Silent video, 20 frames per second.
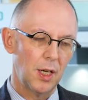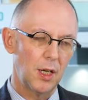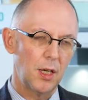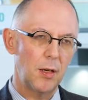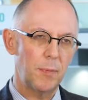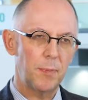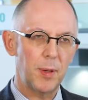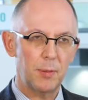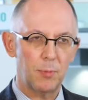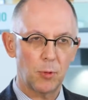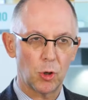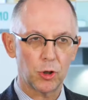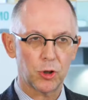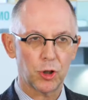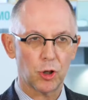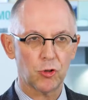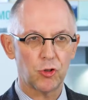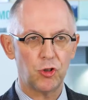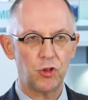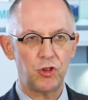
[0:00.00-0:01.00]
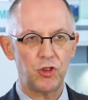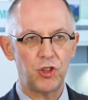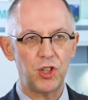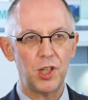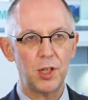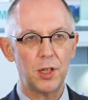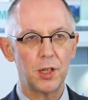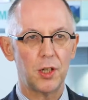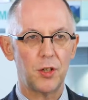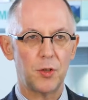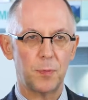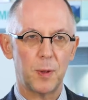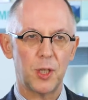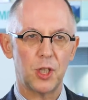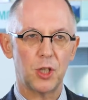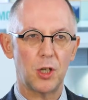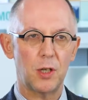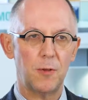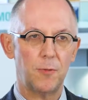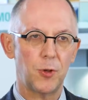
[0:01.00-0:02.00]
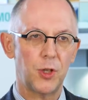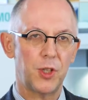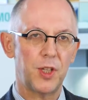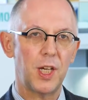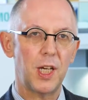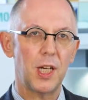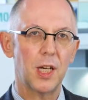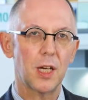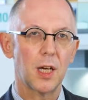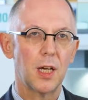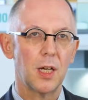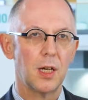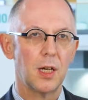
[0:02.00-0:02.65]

a little bit more toxicity, especially fatigue,